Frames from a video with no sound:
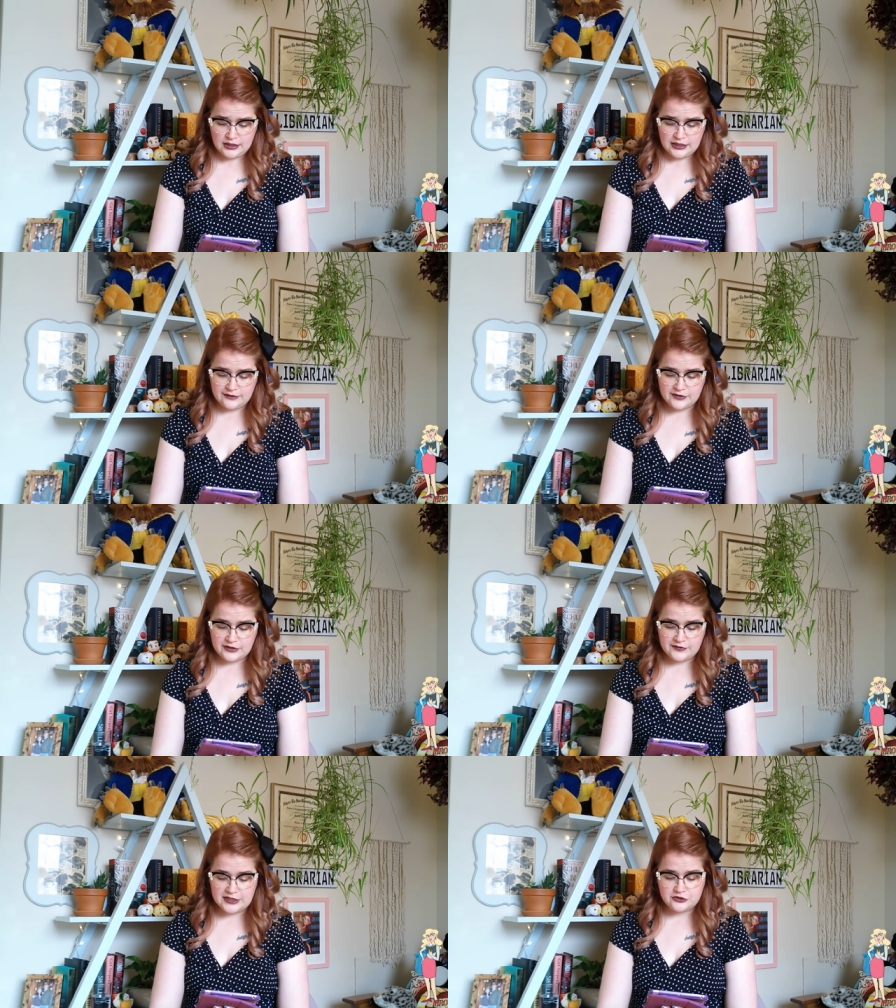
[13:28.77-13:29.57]
Even
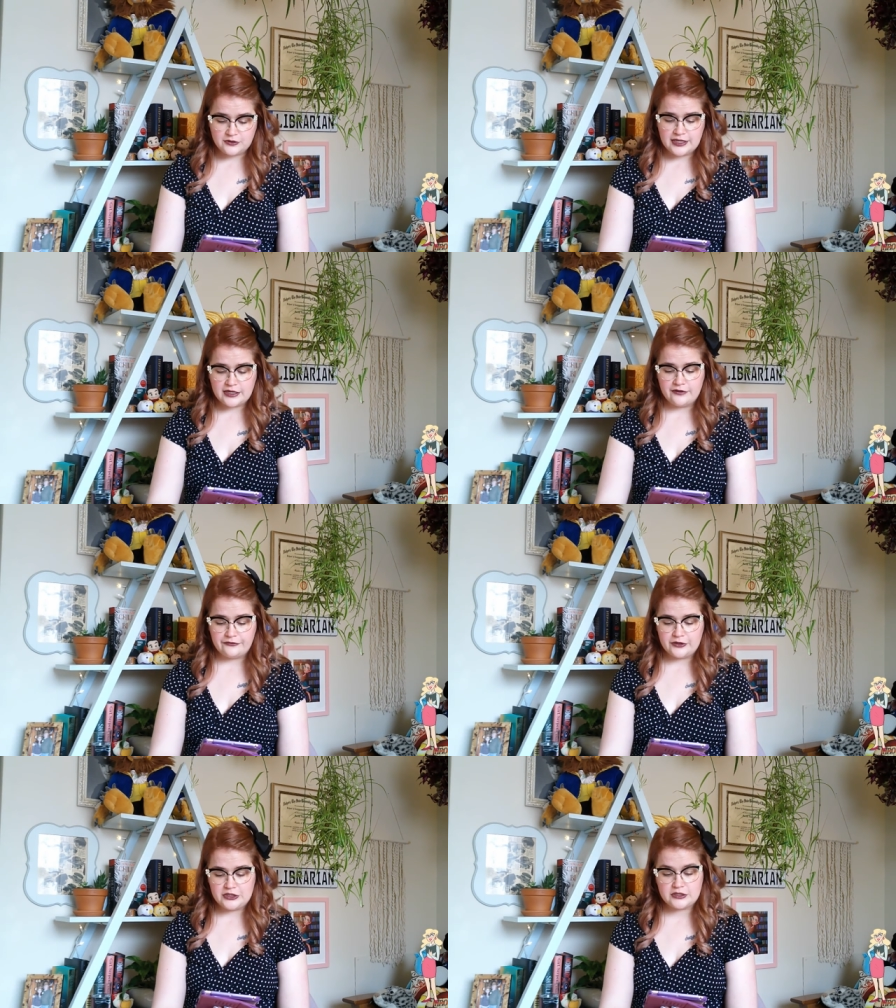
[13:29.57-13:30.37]
if that joy and
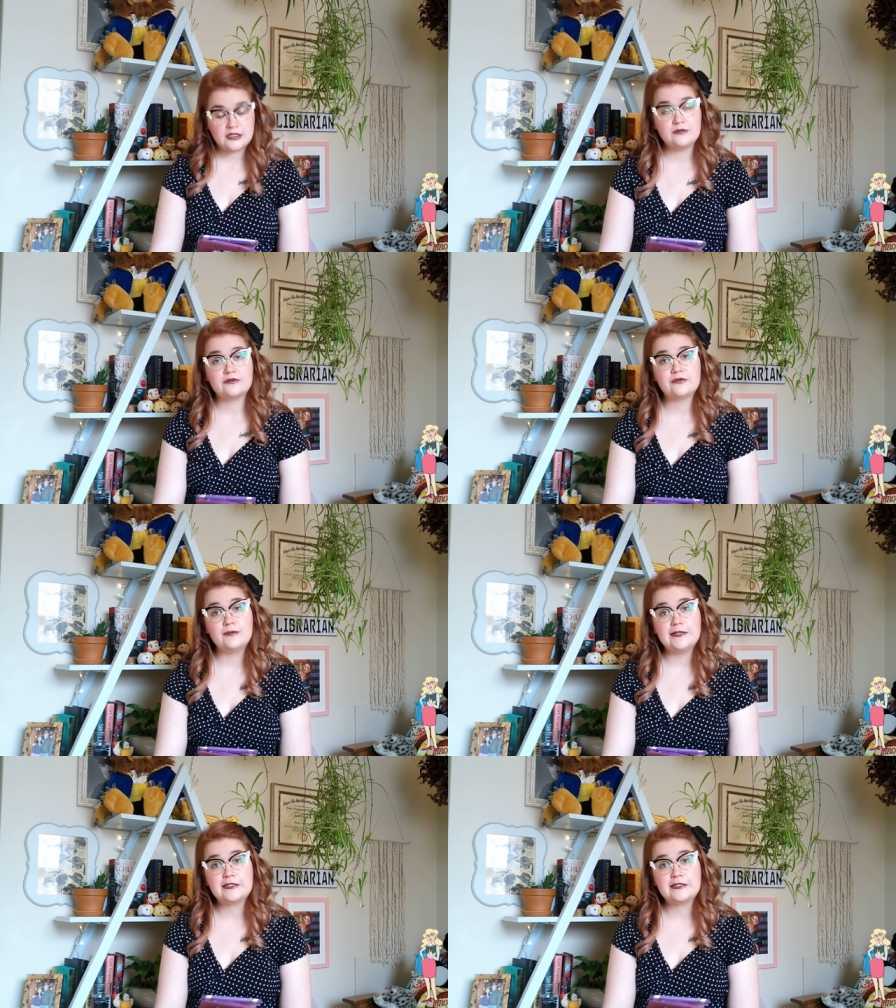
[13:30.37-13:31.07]
comfort just comes from an